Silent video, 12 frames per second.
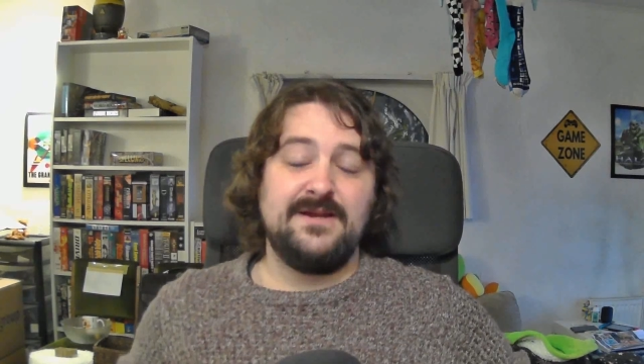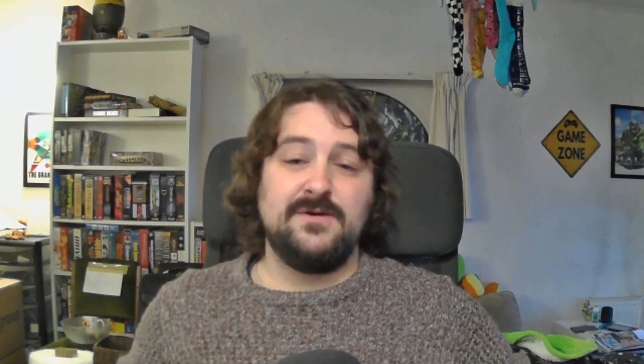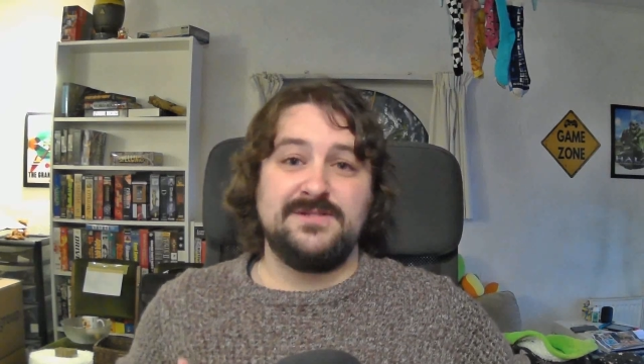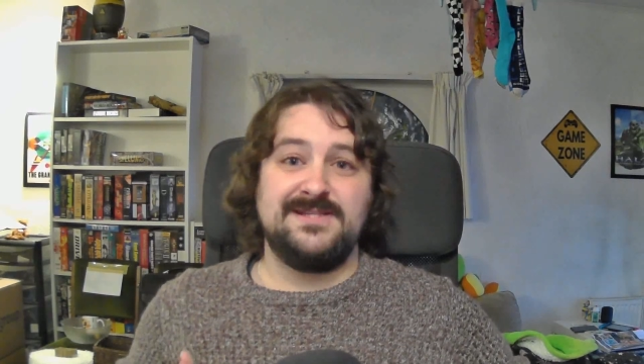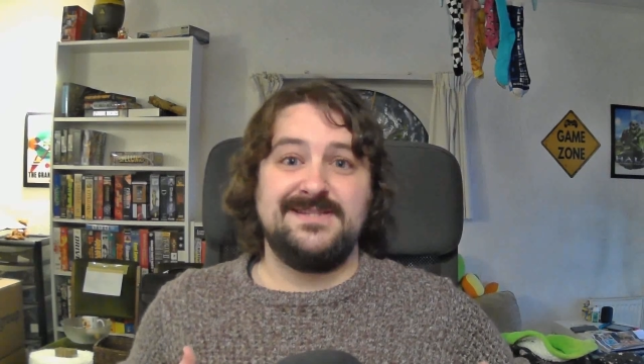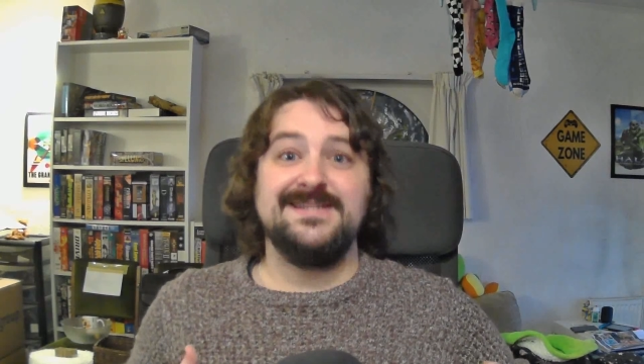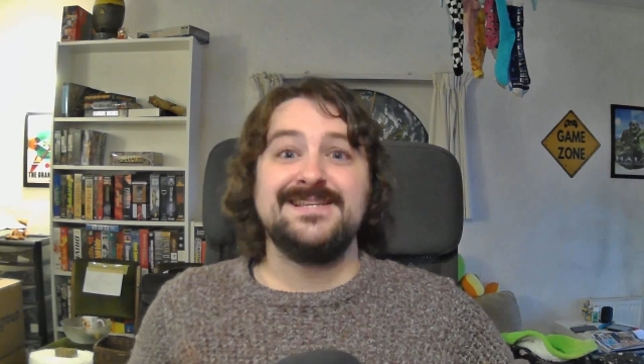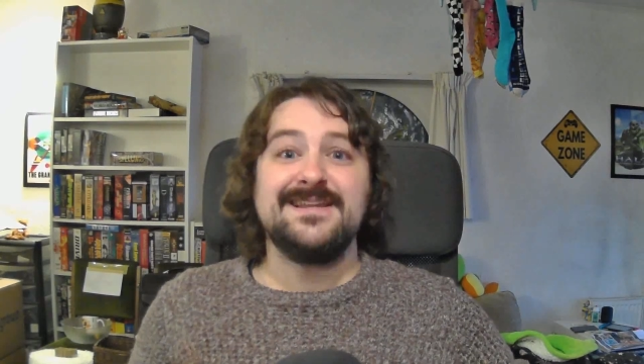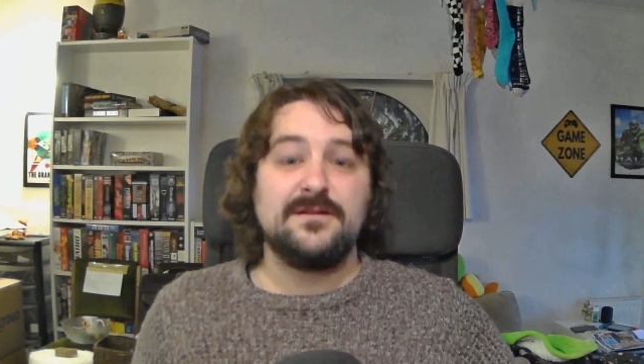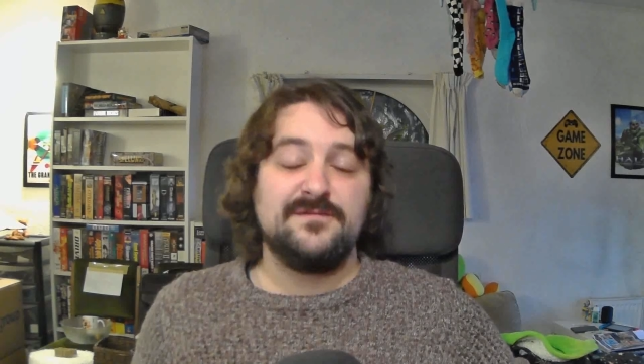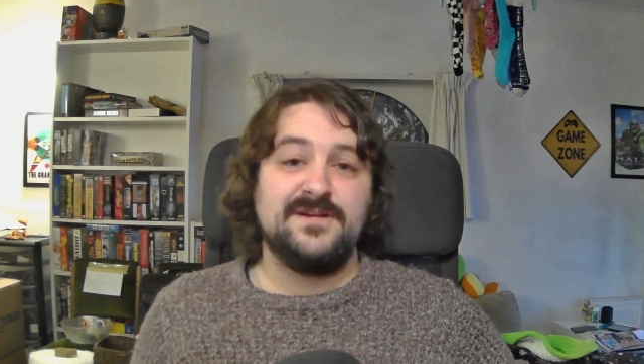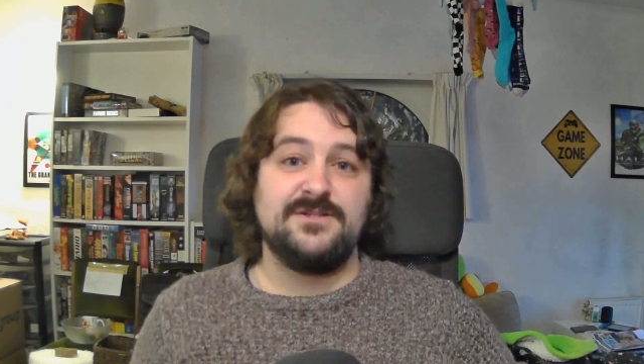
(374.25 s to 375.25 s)
knows is the
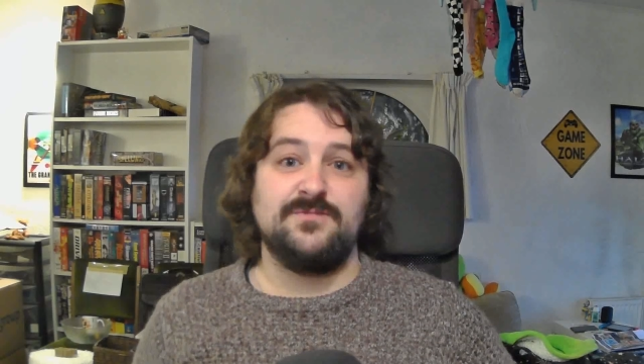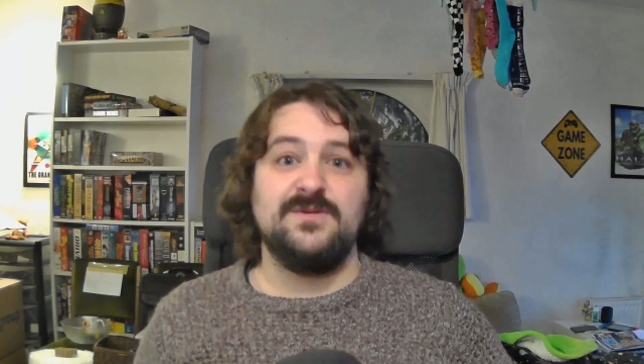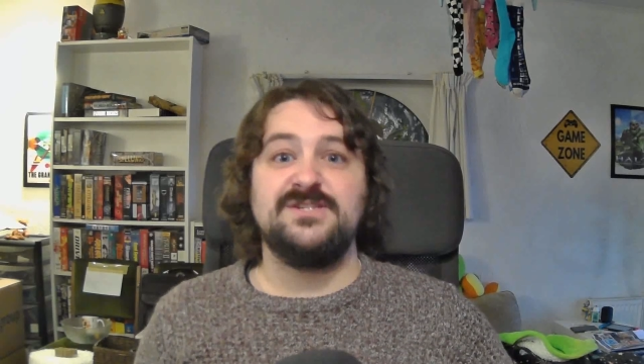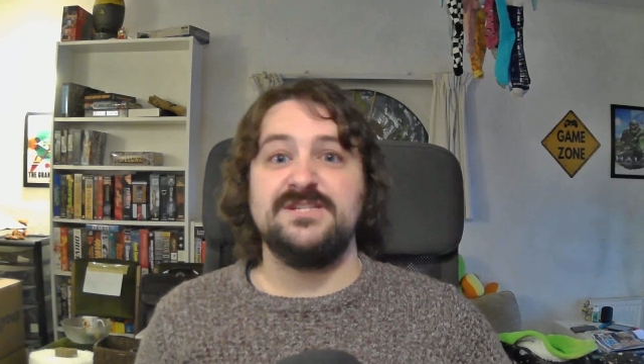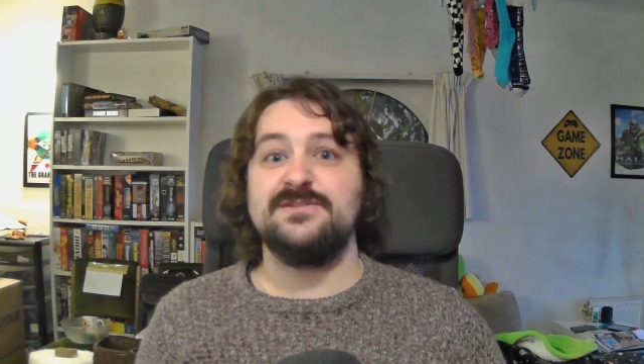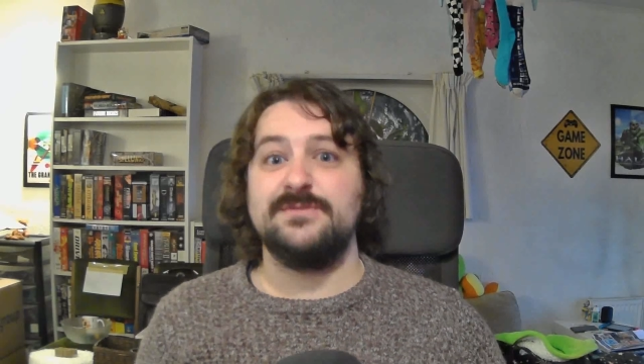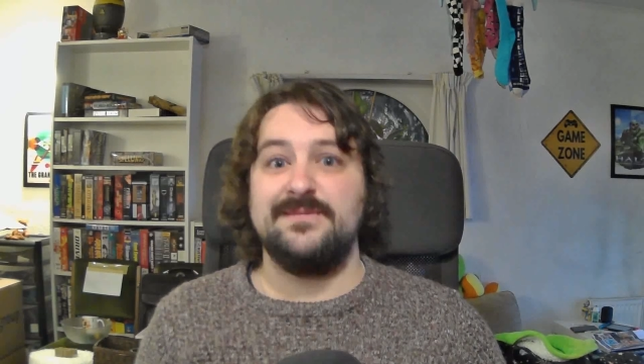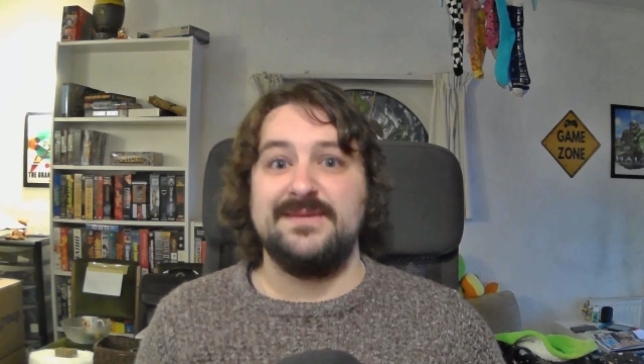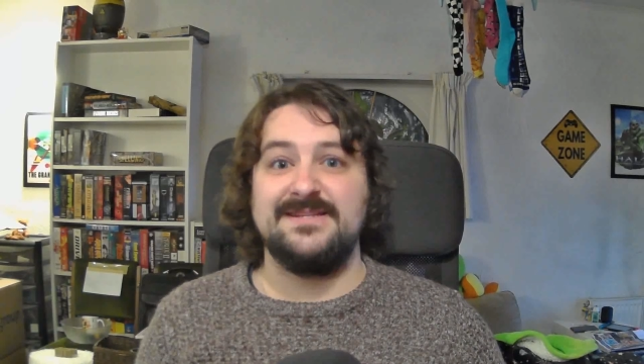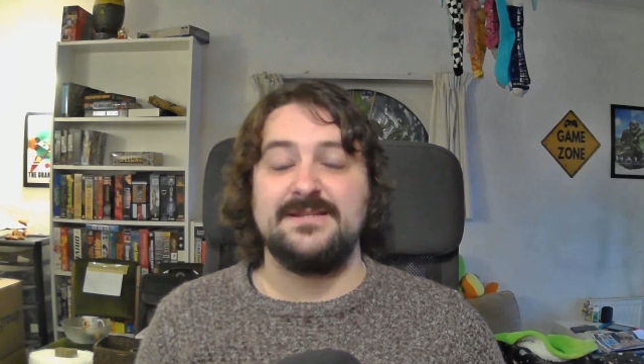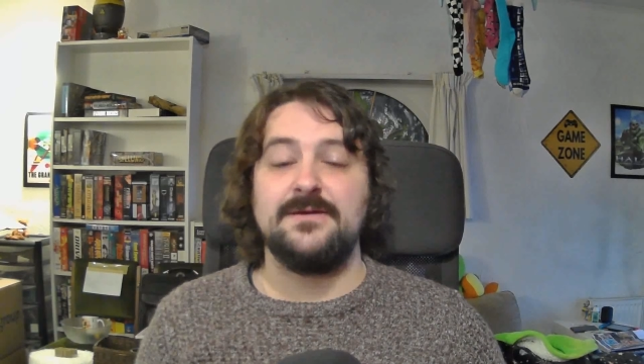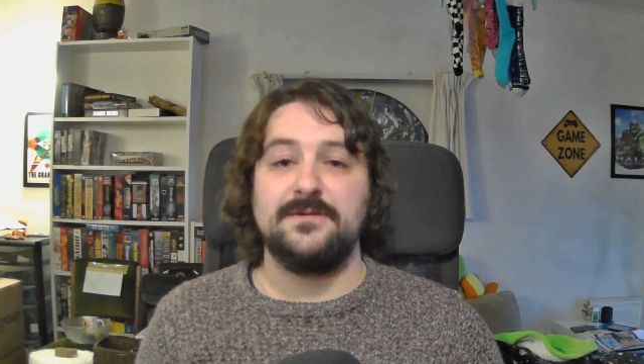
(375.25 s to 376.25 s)
single version, which is 3
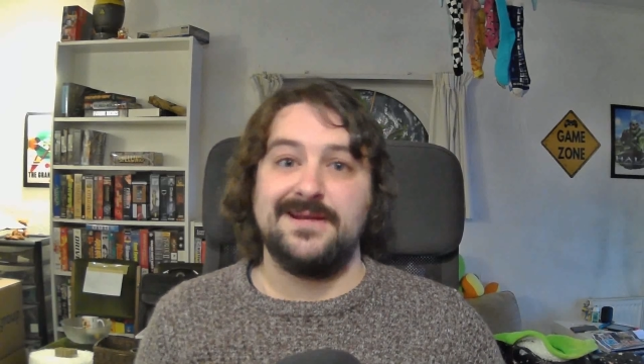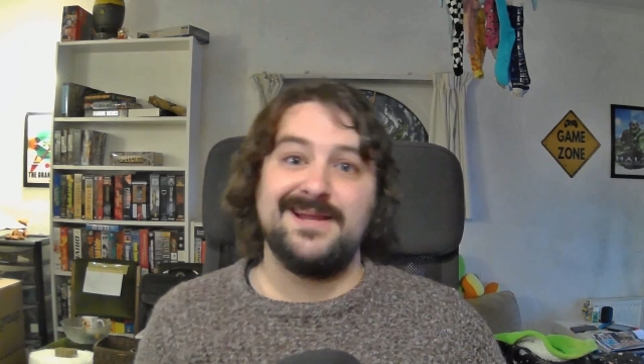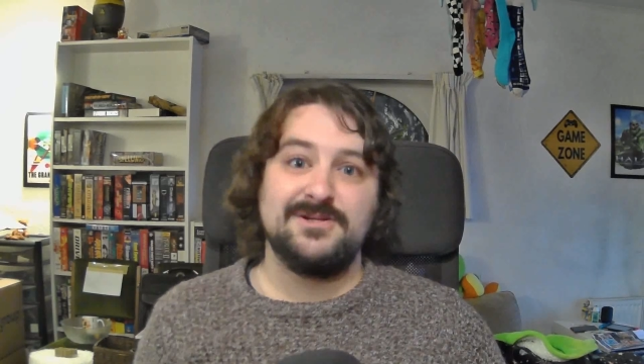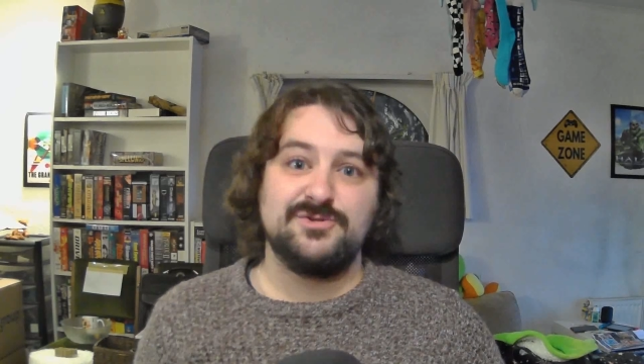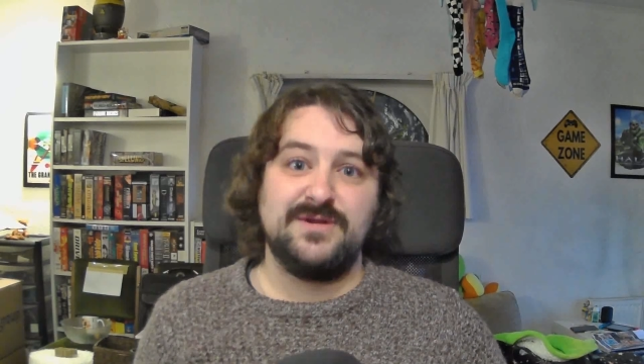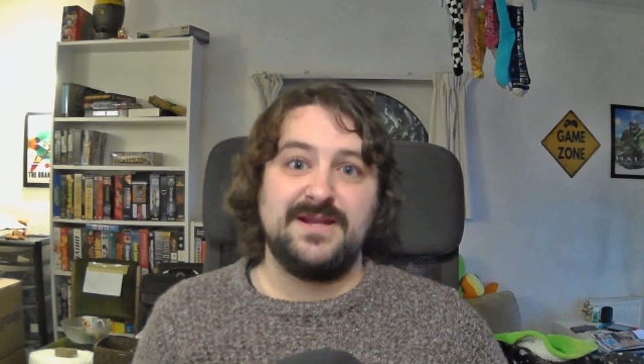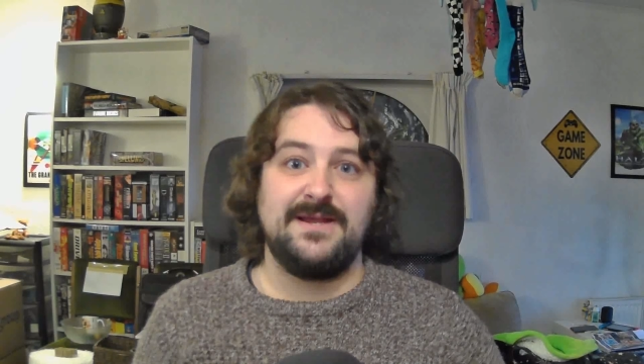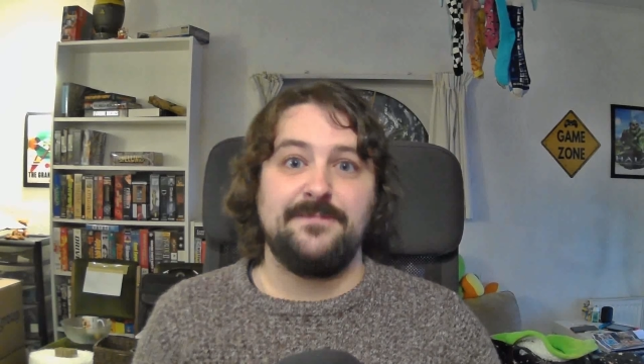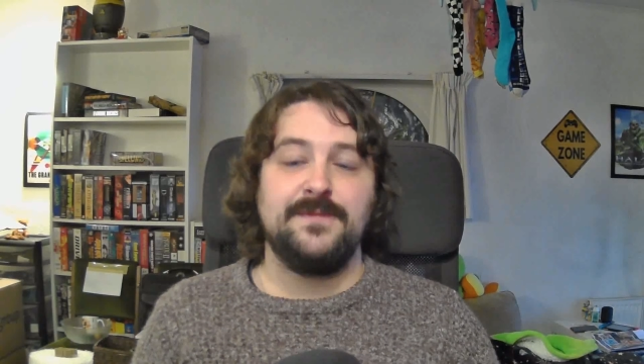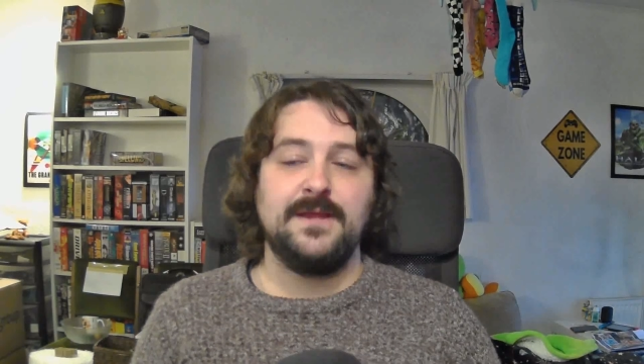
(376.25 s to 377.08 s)
minutes long, naturally.